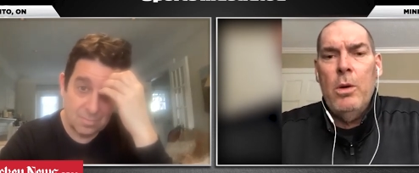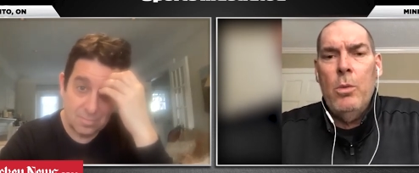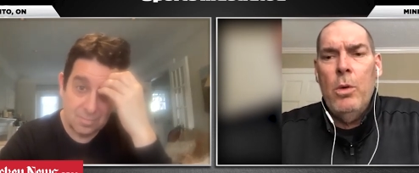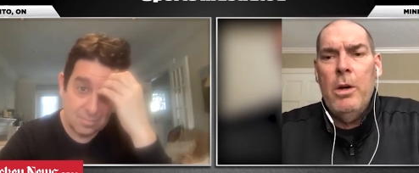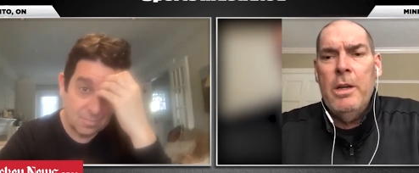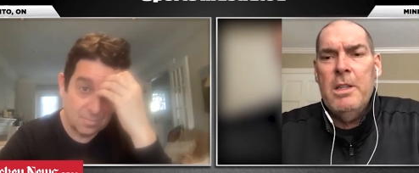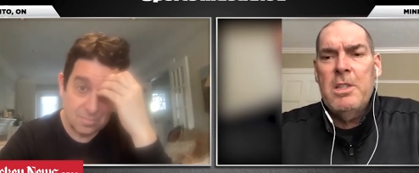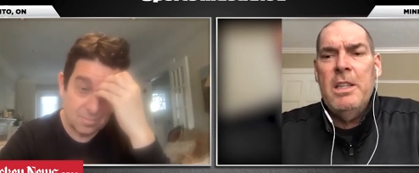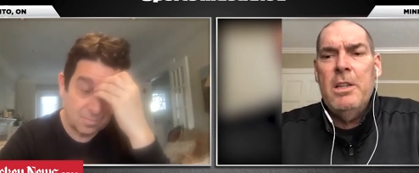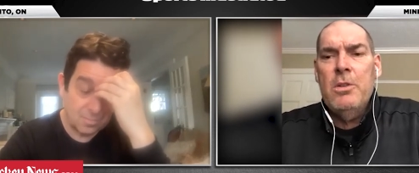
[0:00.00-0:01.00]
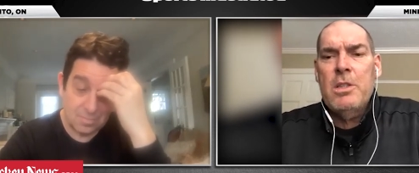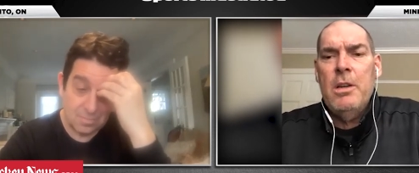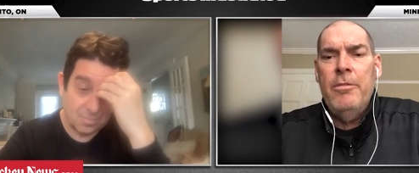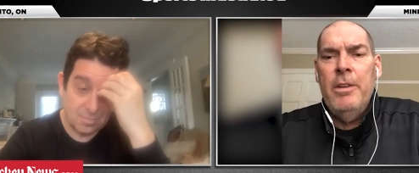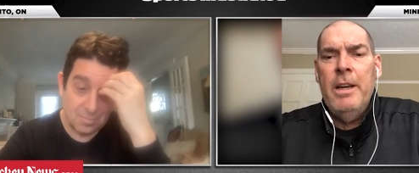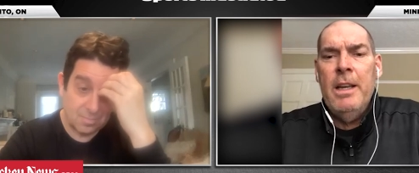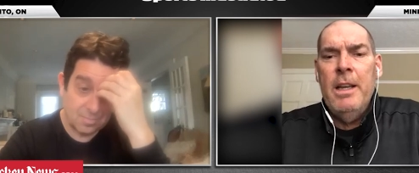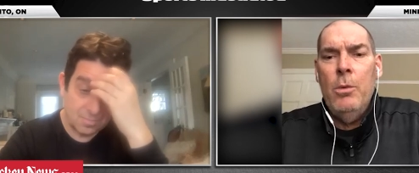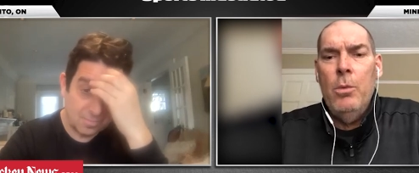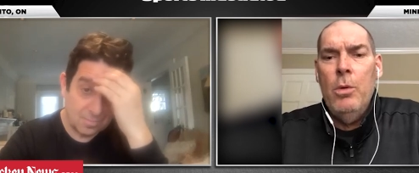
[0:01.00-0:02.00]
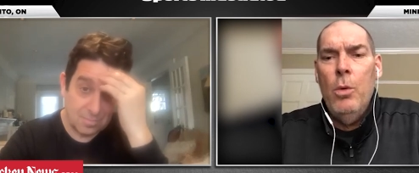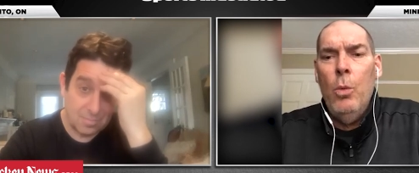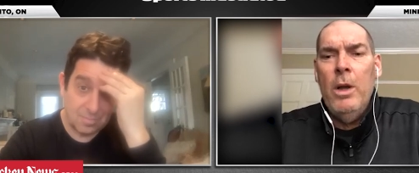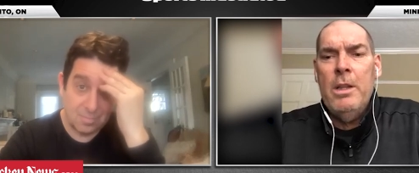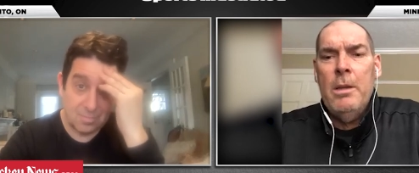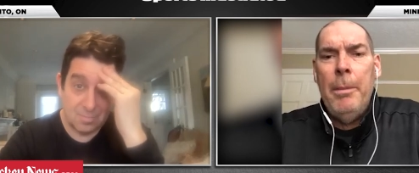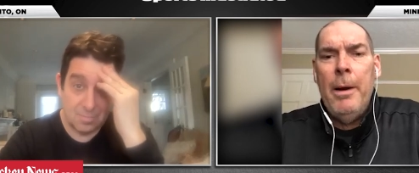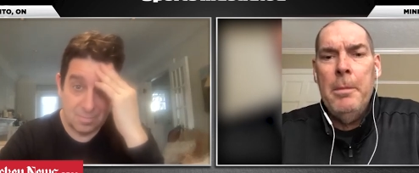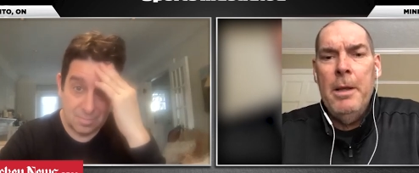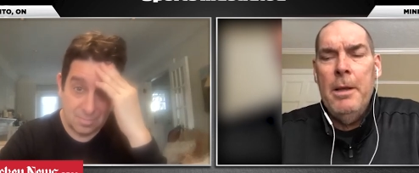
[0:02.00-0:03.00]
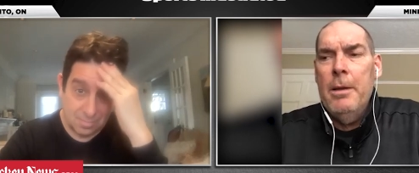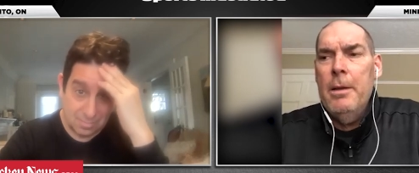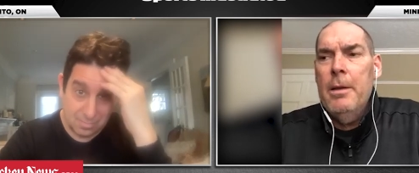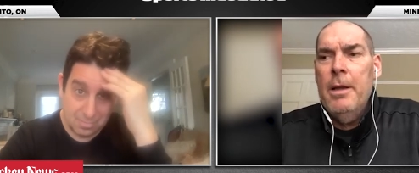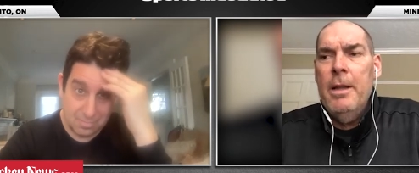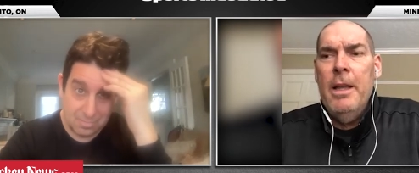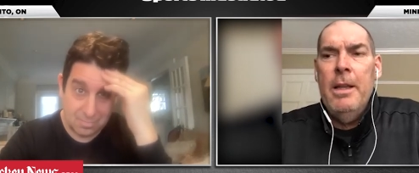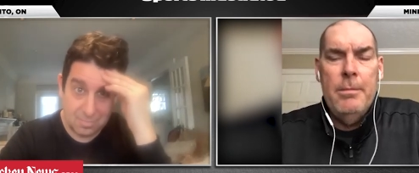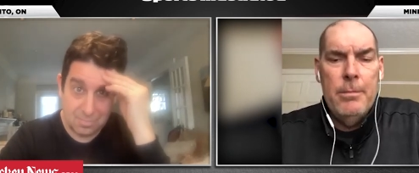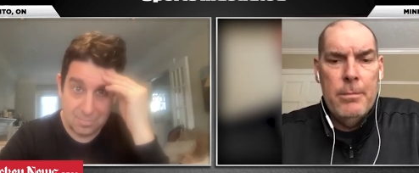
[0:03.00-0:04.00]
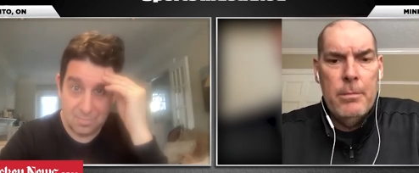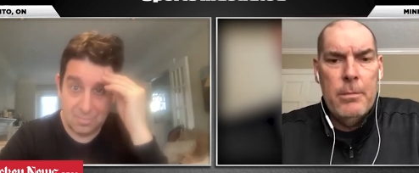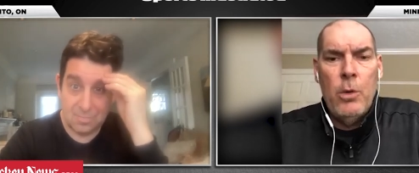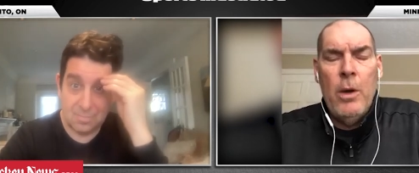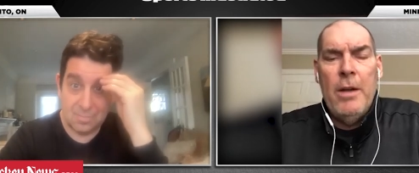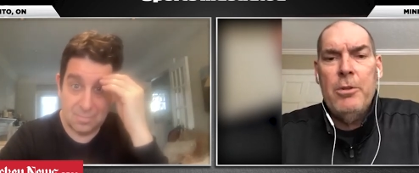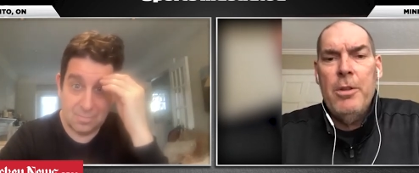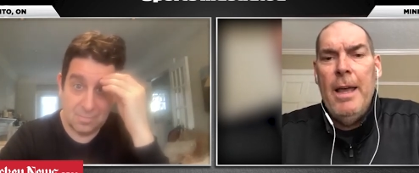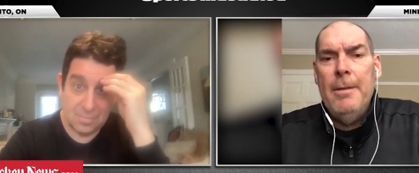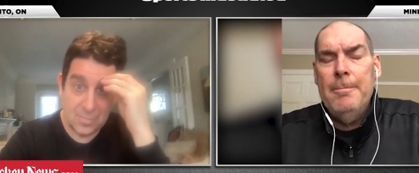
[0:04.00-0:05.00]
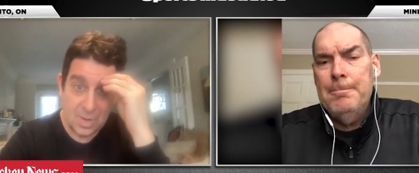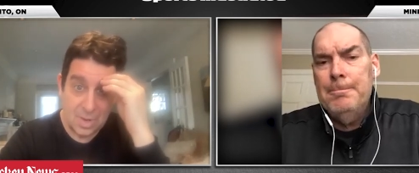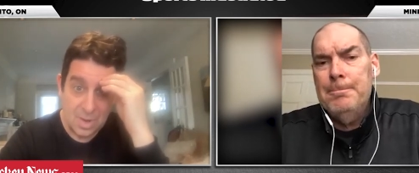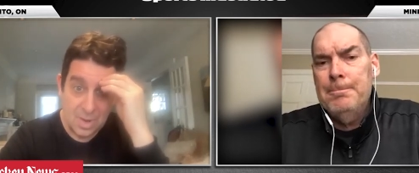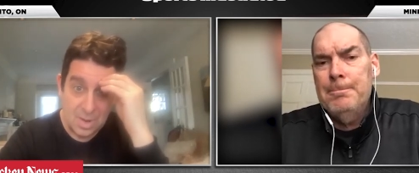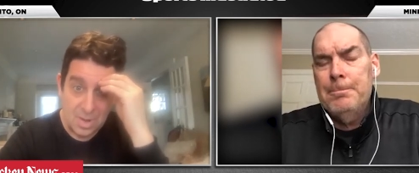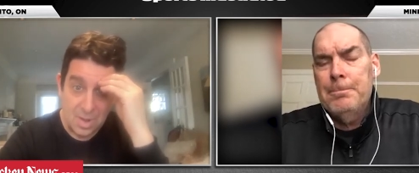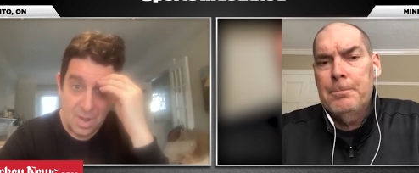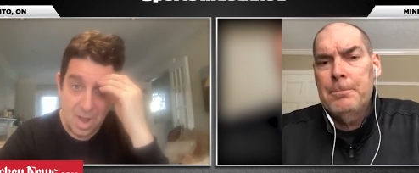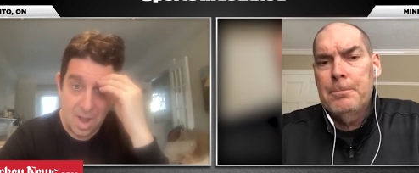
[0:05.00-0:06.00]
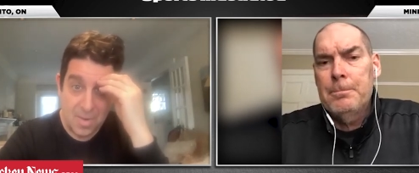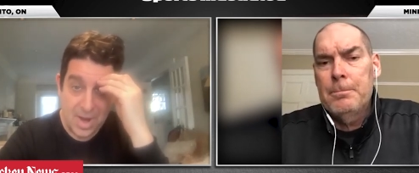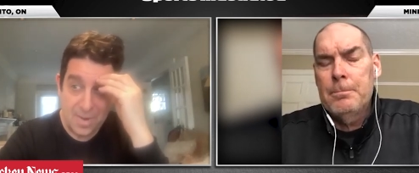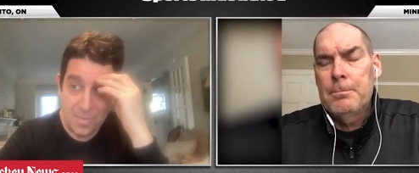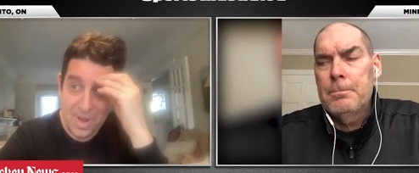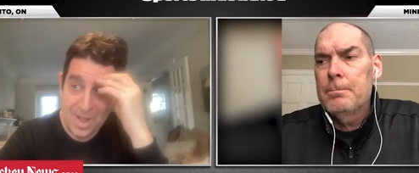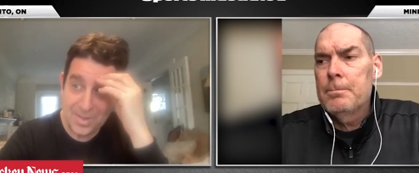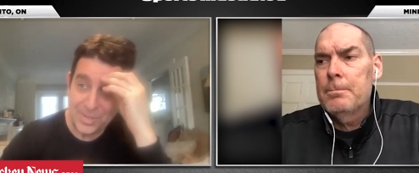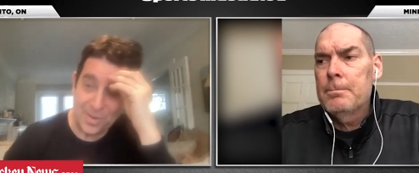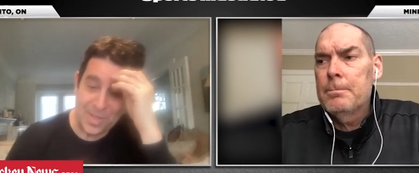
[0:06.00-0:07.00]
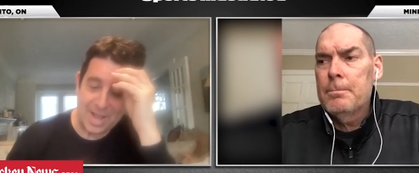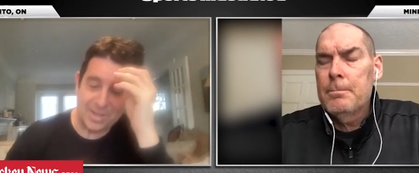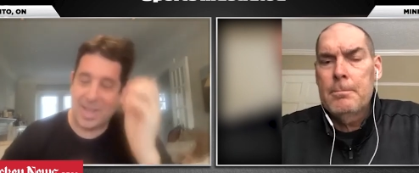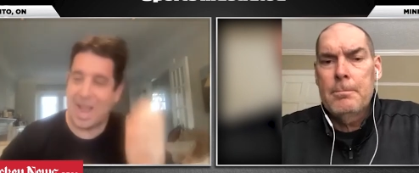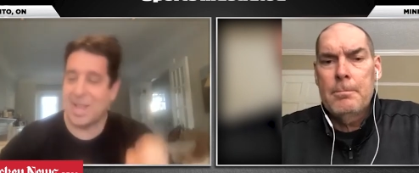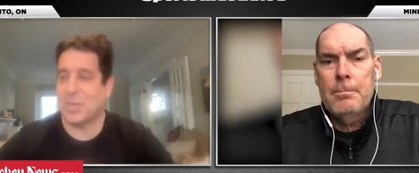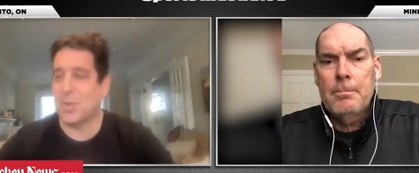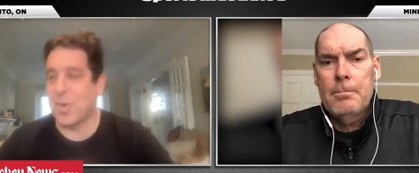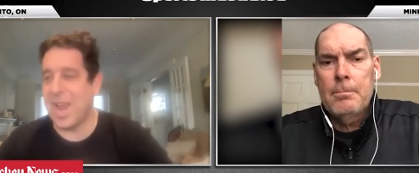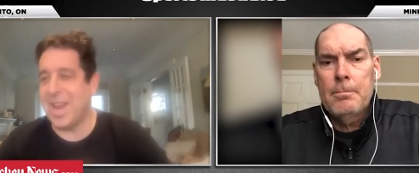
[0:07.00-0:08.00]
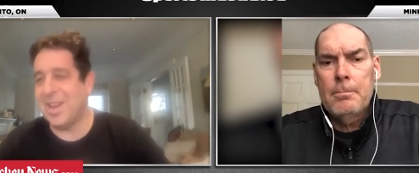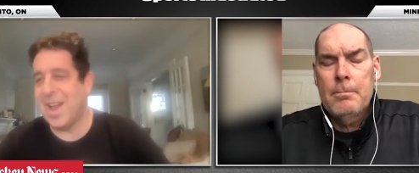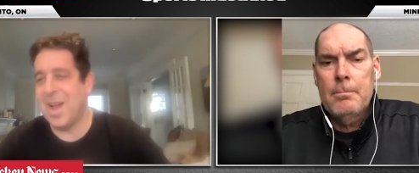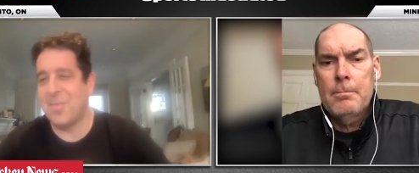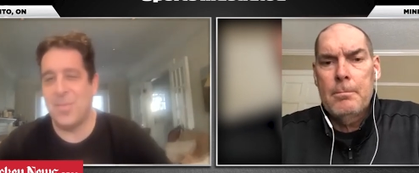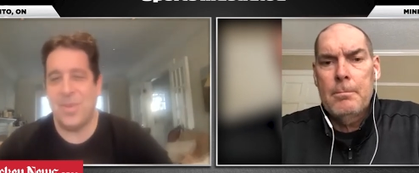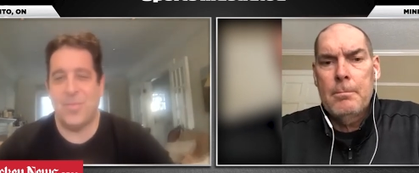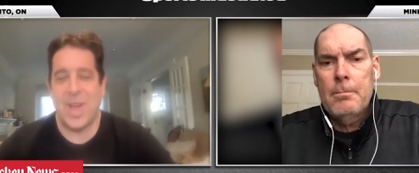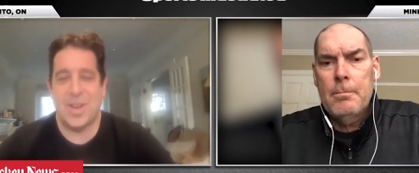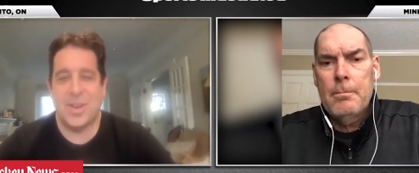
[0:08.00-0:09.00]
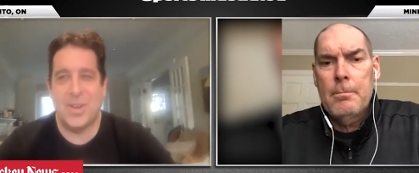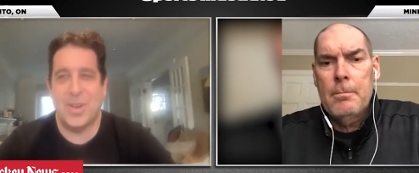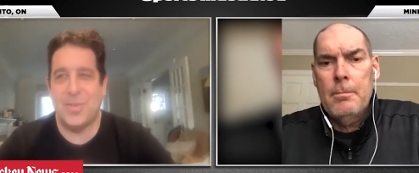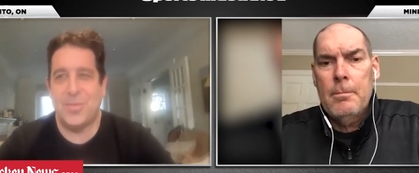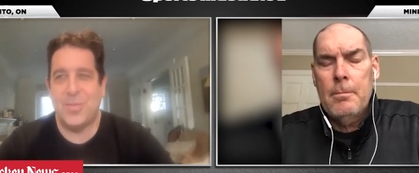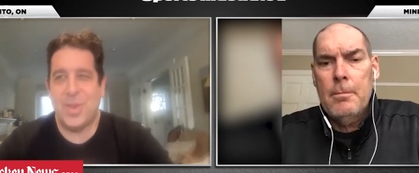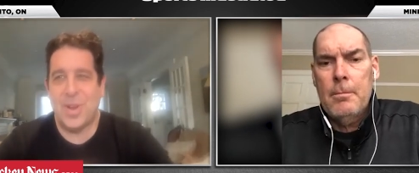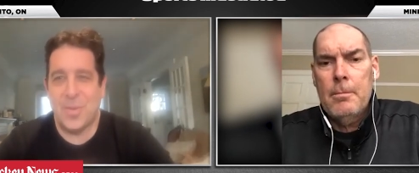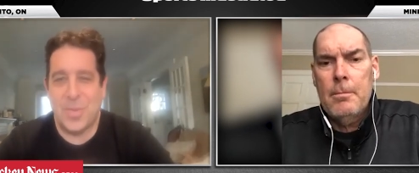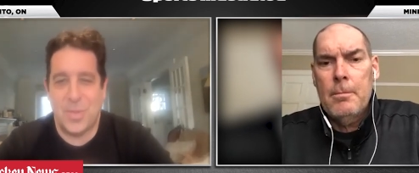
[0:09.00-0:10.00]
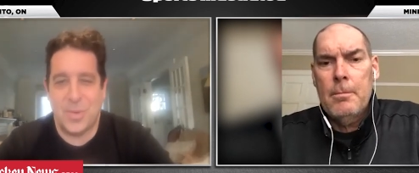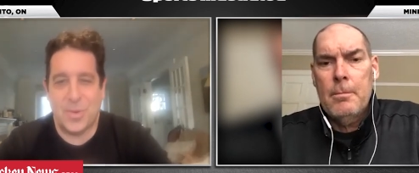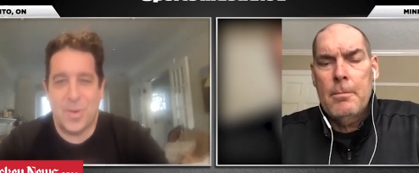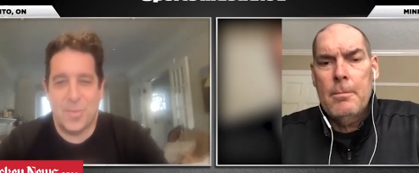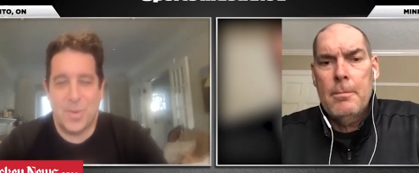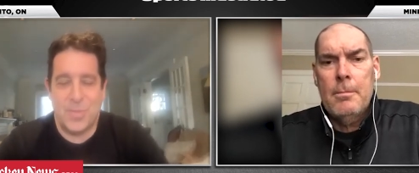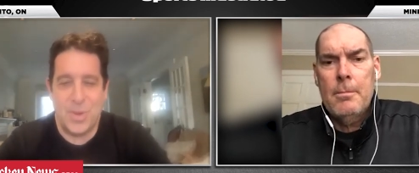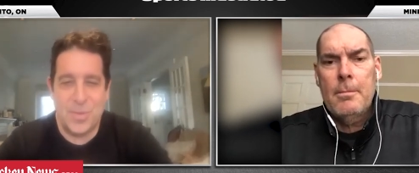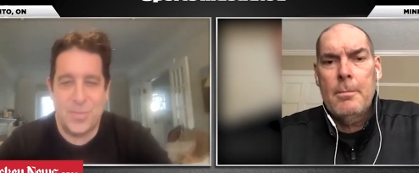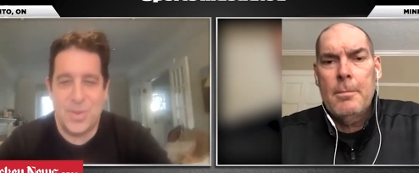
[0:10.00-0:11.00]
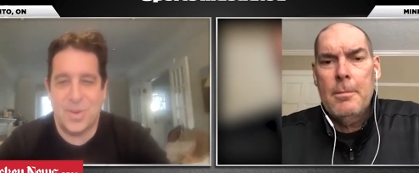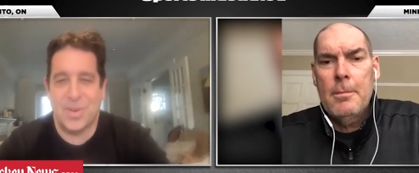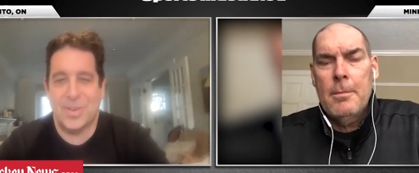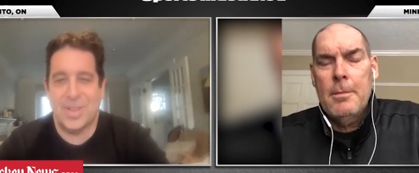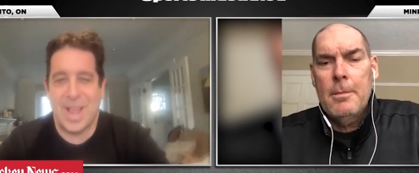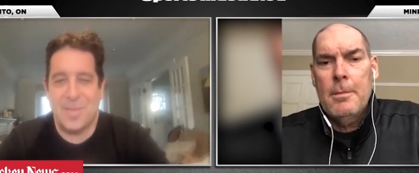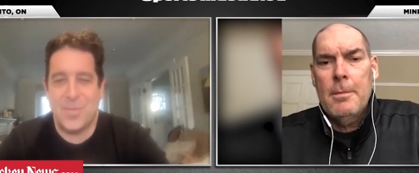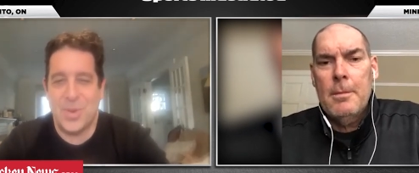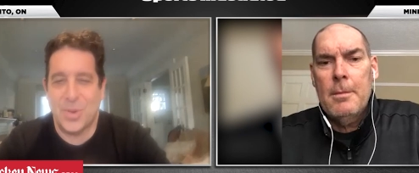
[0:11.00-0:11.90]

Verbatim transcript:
Speaker 1: Where, where do you see yourself fitting in and what department? And then go after that.
Speaker 2: All right. Well, so that that's great. Um, we've had a good, you know, thorough review of your life,